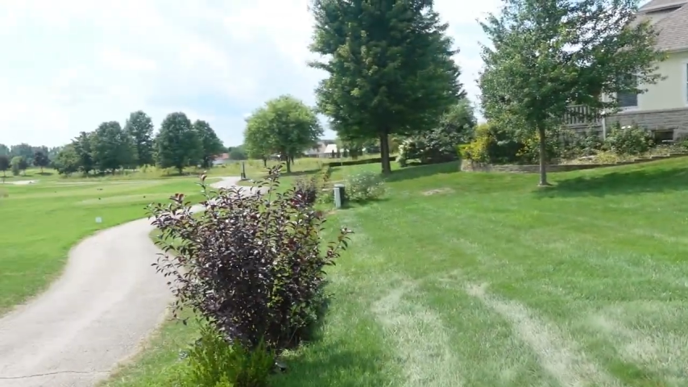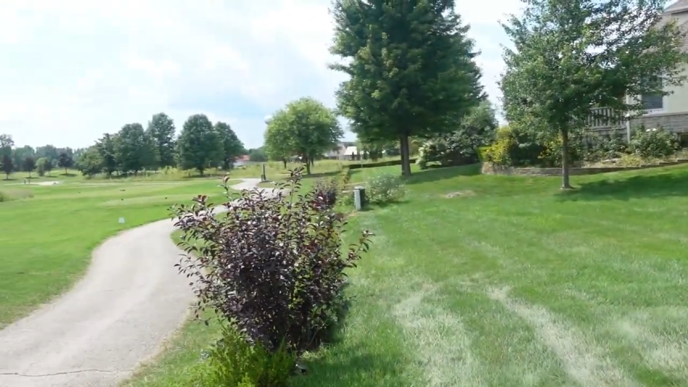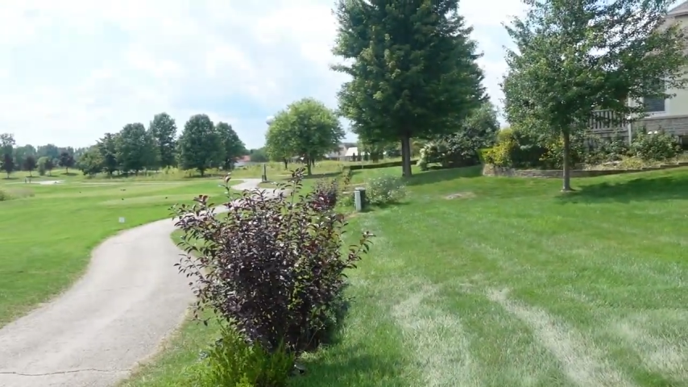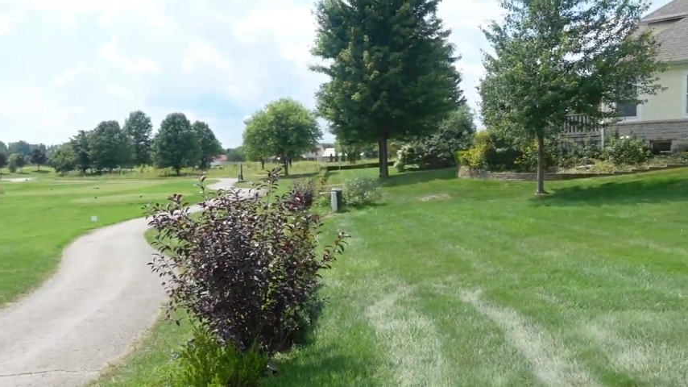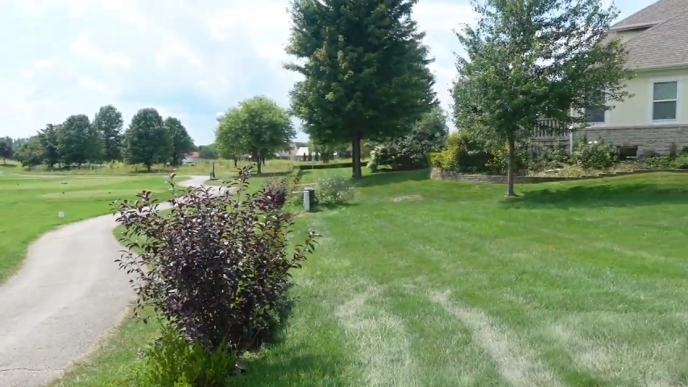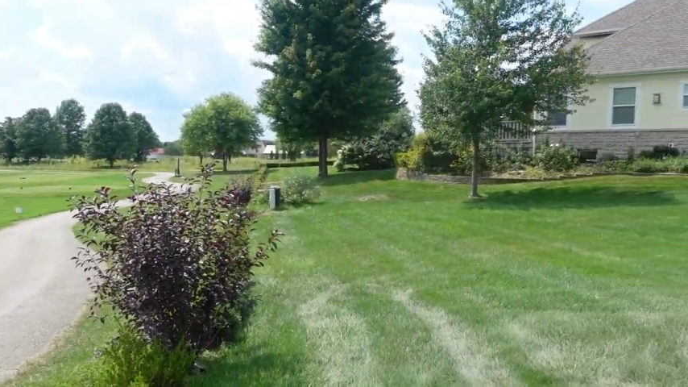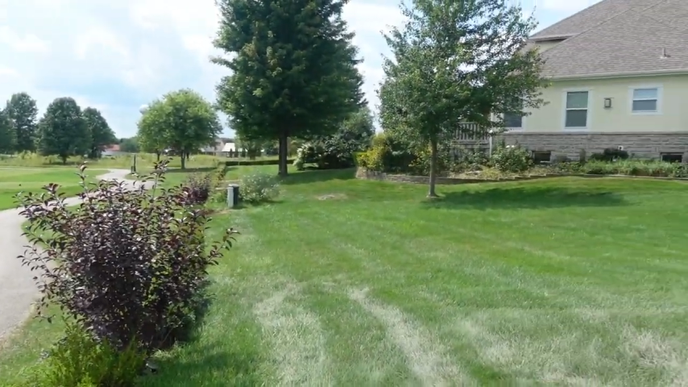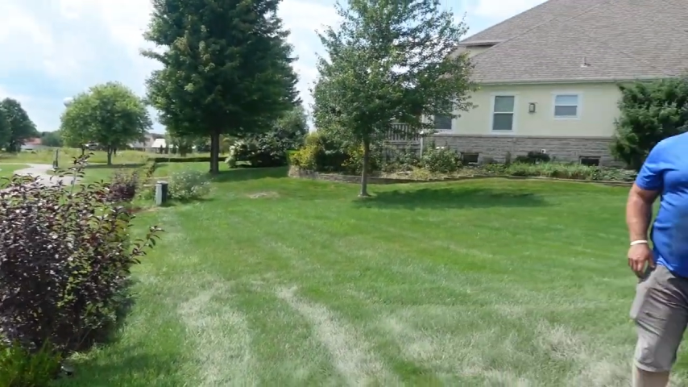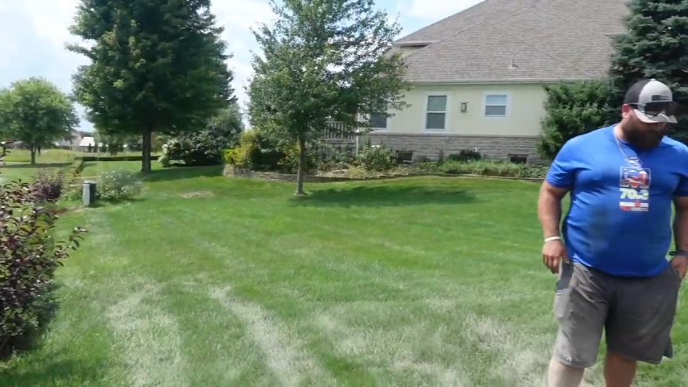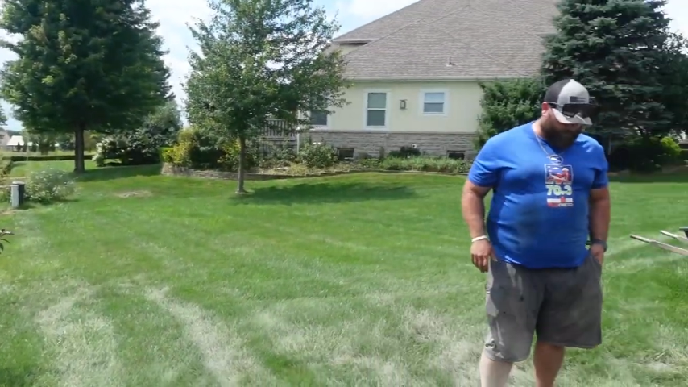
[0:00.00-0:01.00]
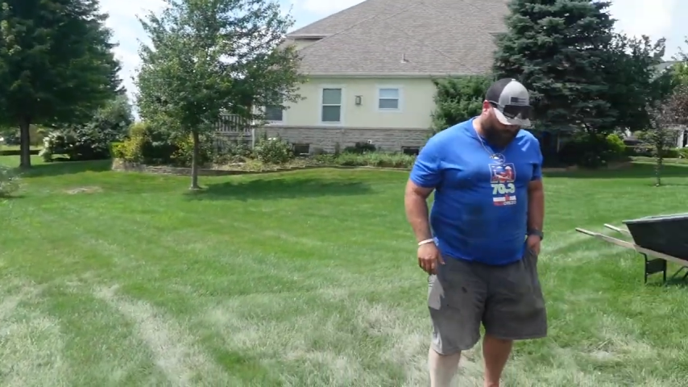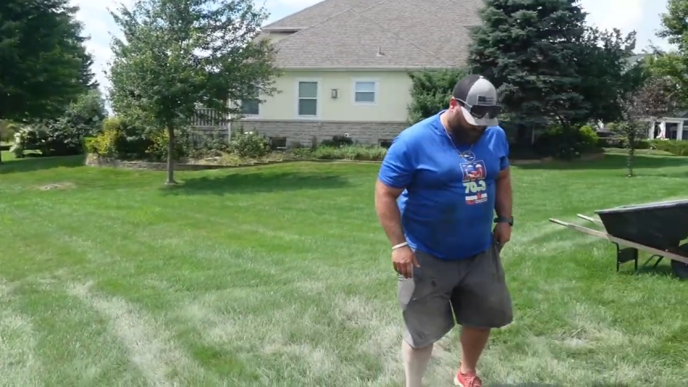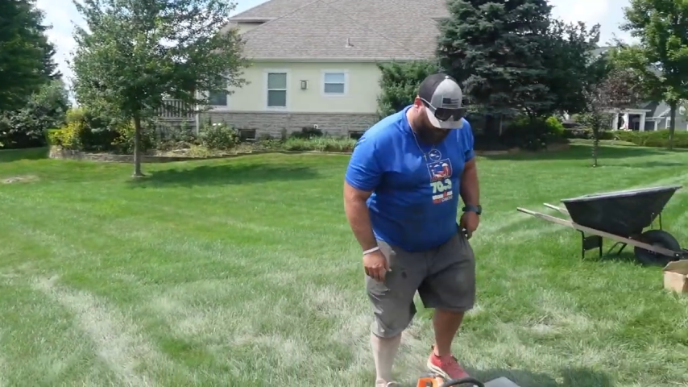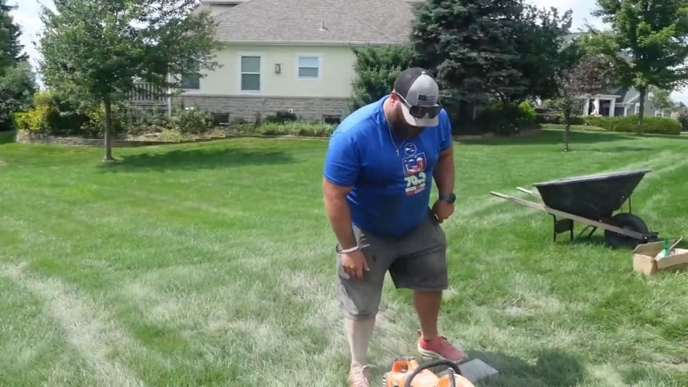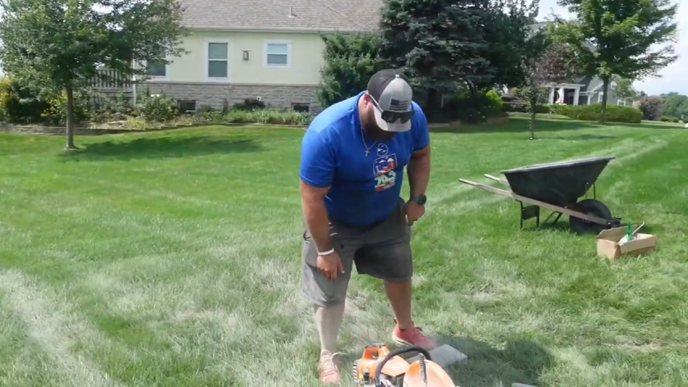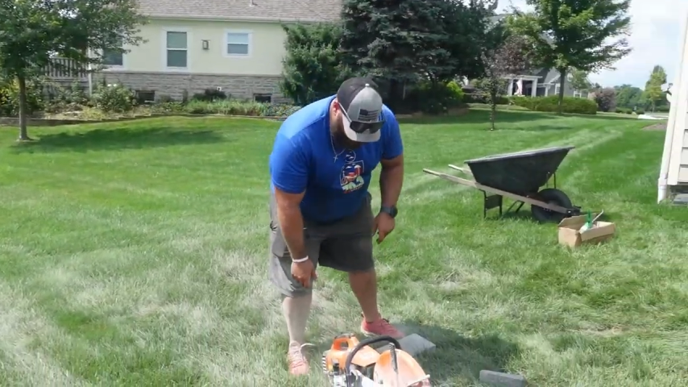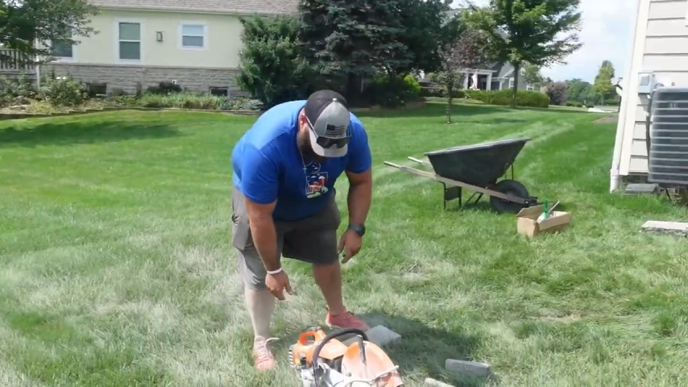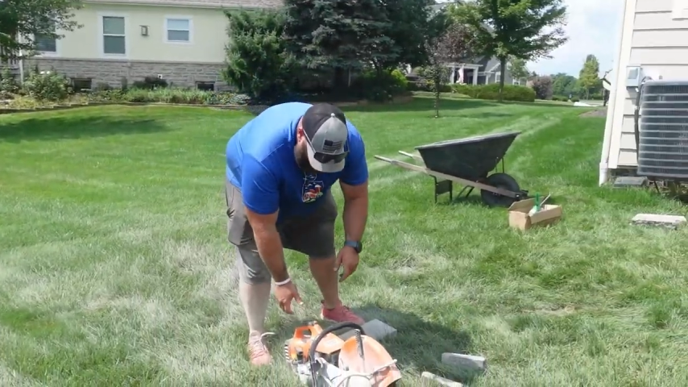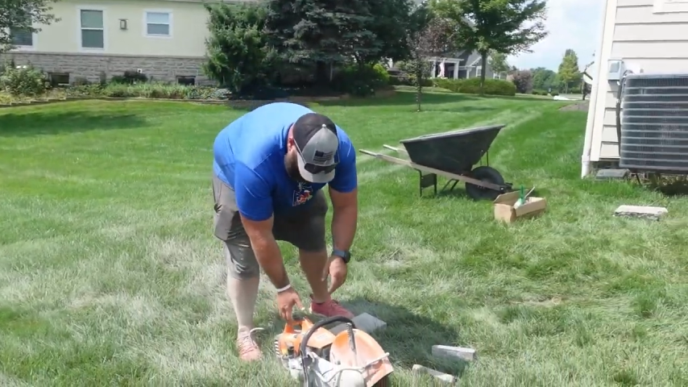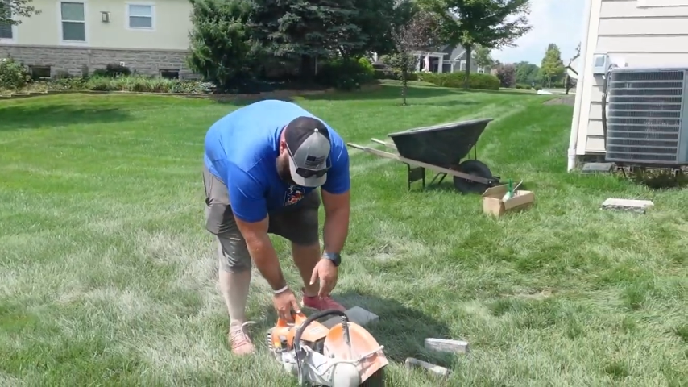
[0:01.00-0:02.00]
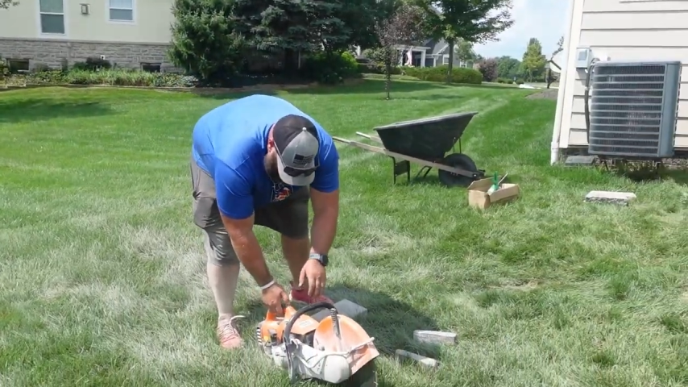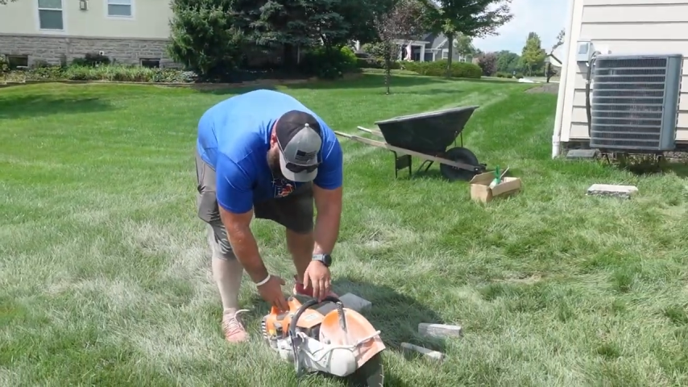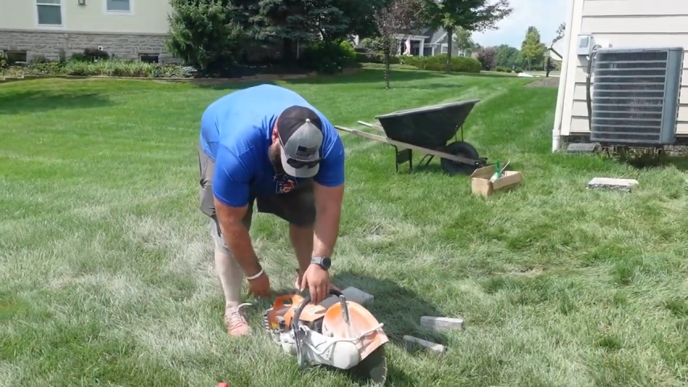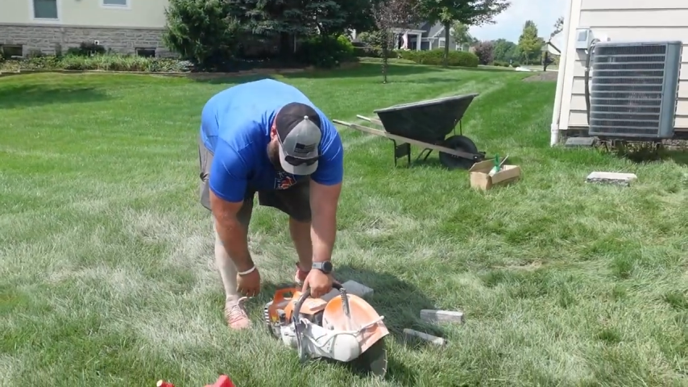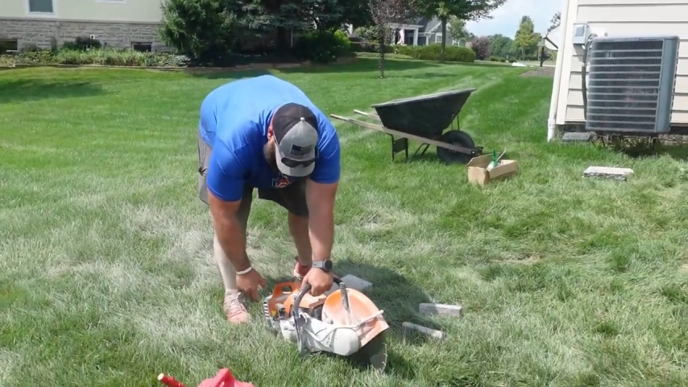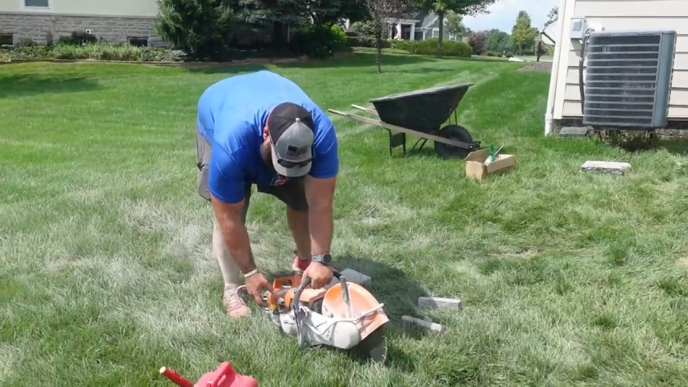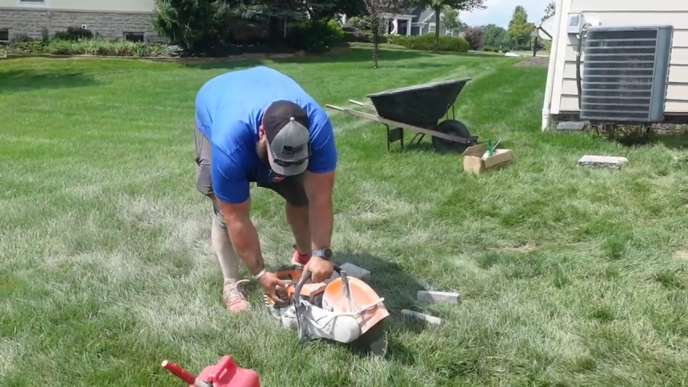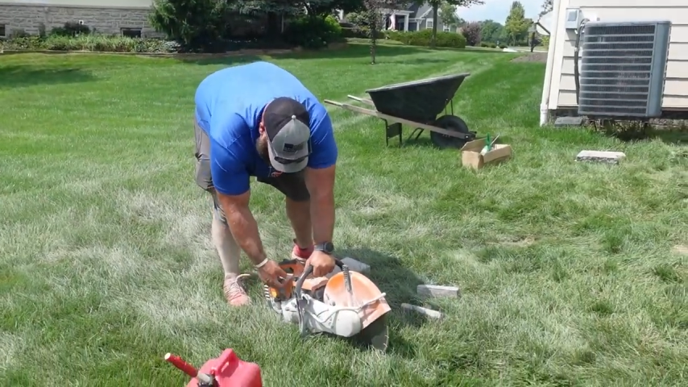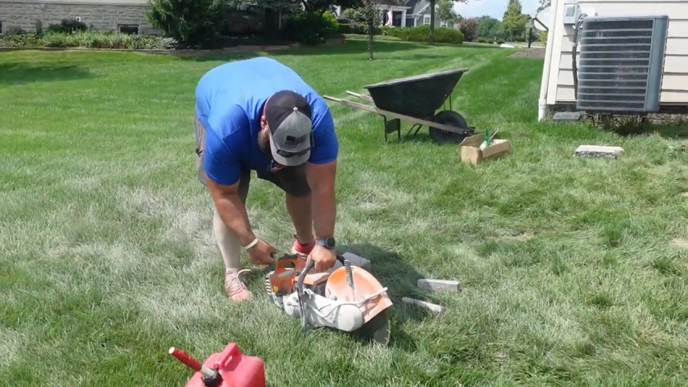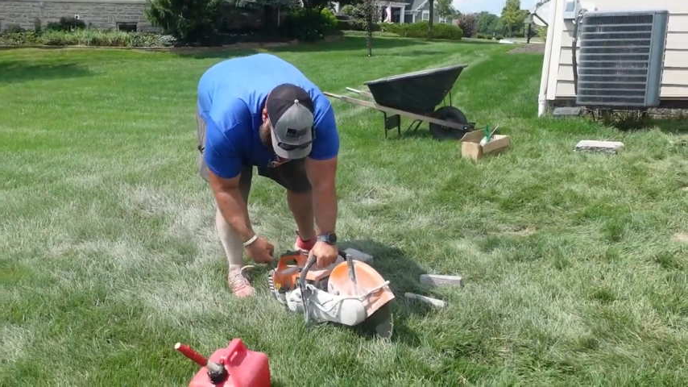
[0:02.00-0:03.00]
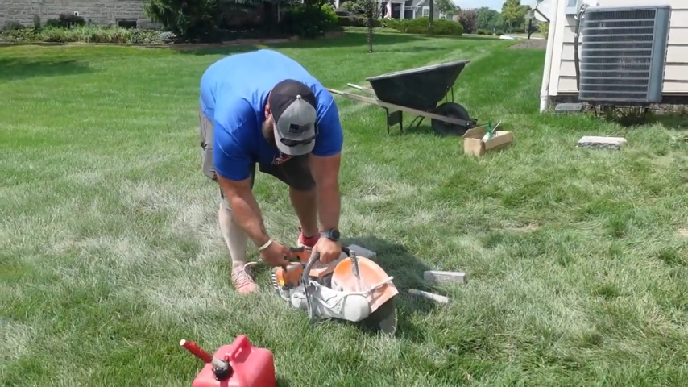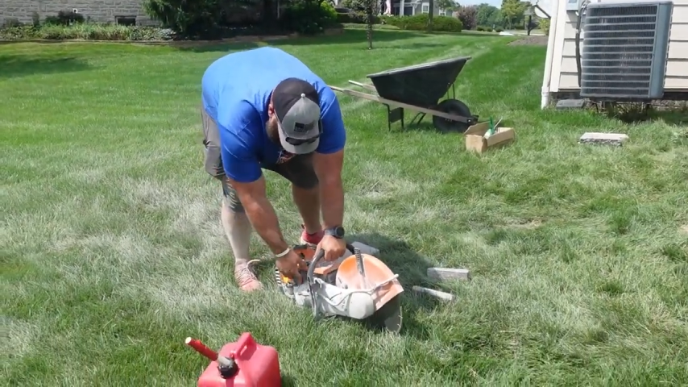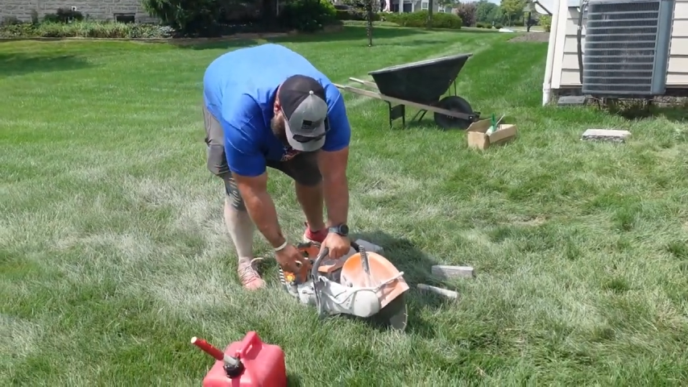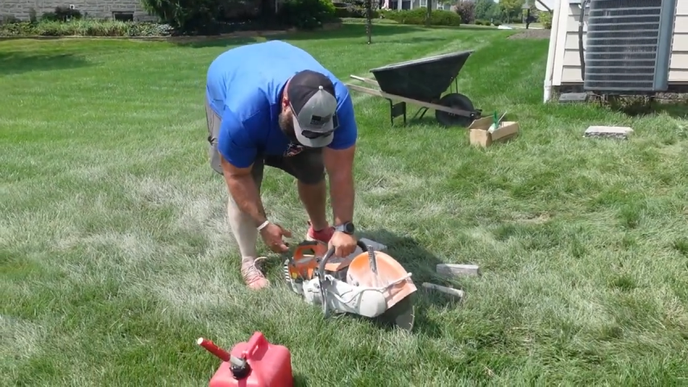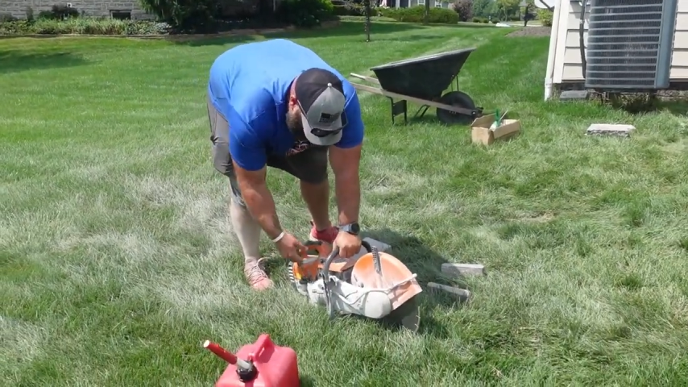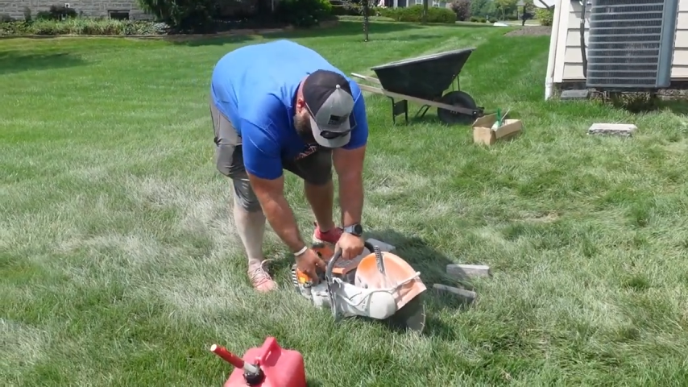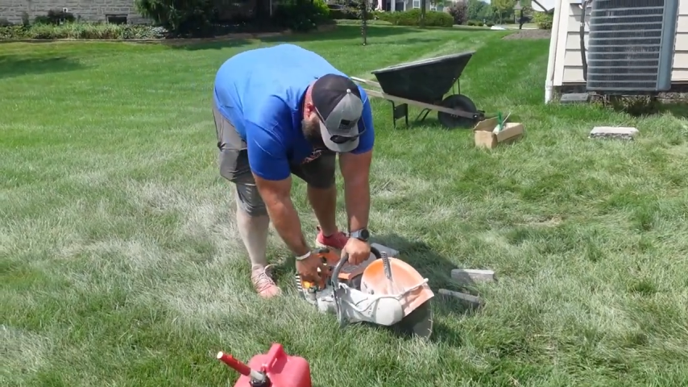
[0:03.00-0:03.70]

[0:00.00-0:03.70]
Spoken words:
No face is visible, so there are no lips to read.